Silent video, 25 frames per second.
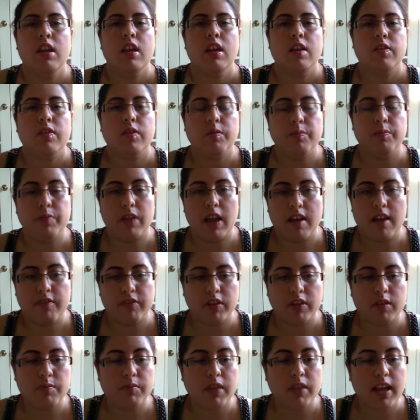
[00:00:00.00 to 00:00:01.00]
The
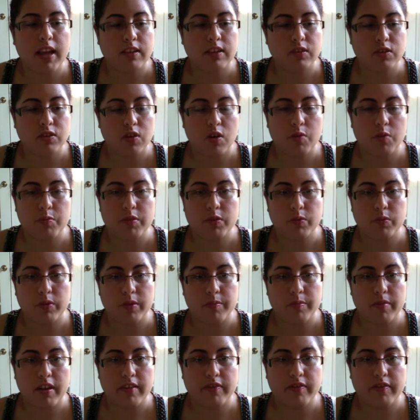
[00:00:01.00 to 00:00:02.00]
African black soap is one of
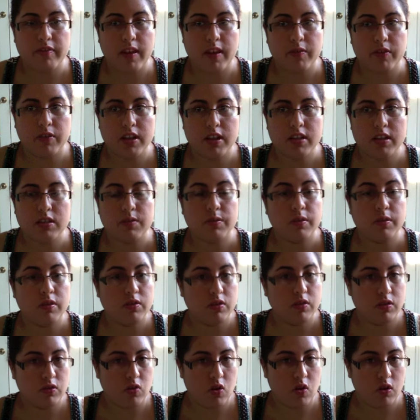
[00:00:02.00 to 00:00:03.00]
my favorites
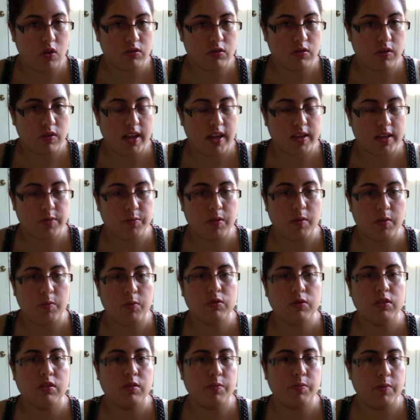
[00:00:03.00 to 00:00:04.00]
because it also has
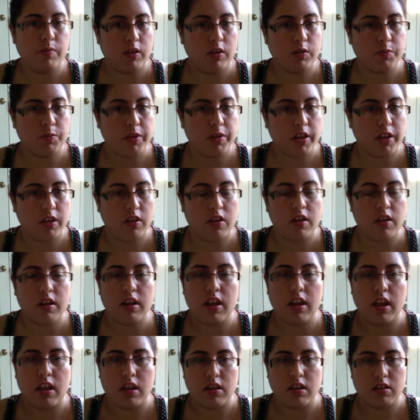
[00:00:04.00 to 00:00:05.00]
bubbles. It smells pretty good
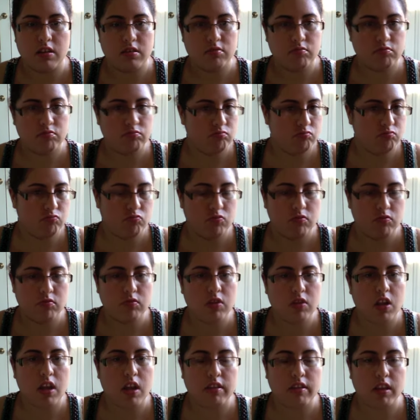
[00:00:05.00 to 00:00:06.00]
and
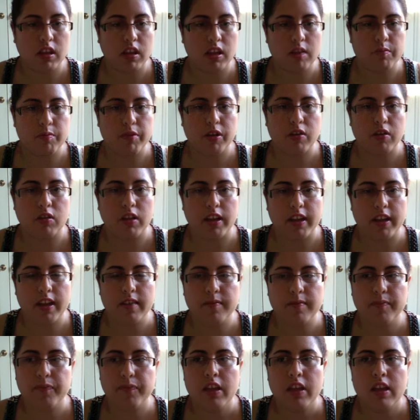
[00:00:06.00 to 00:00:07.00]
nothing chemical in it.
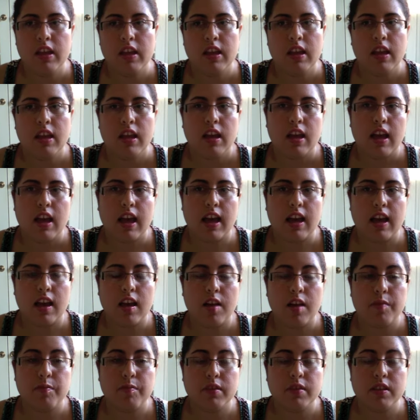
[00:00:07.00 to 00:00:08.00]

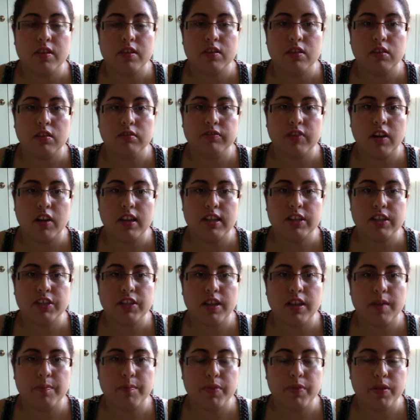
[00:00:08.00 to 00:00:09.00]
And so far as
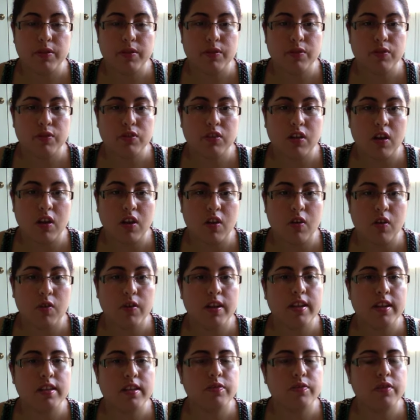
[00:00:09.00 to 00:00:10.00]
shampoos go,
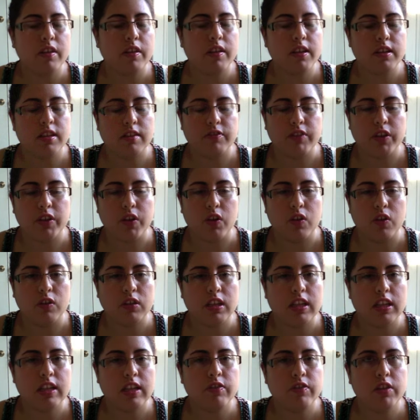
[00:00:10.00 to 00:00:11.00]
it's very difficult.
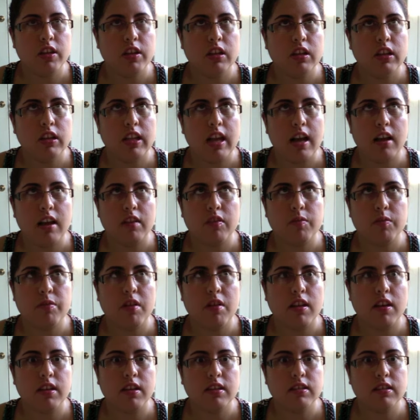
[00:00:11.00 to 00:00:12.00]
Even a lot of the
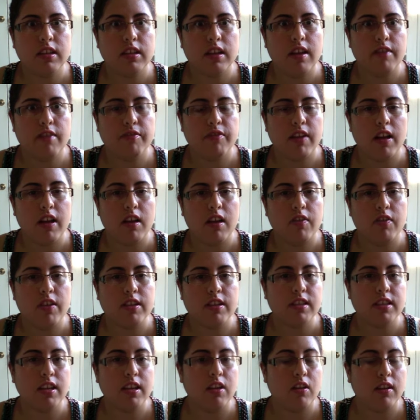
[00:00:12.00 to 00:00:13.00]
products that I've found that
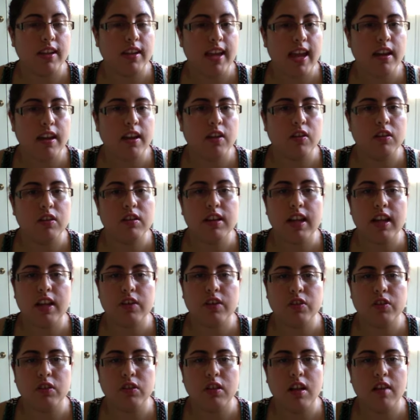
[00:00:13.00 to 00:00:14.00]
say organic or
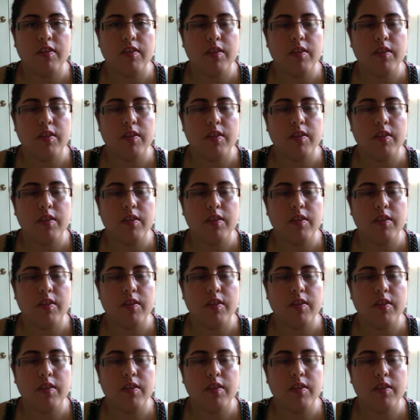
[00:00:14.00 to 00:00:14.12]
natural on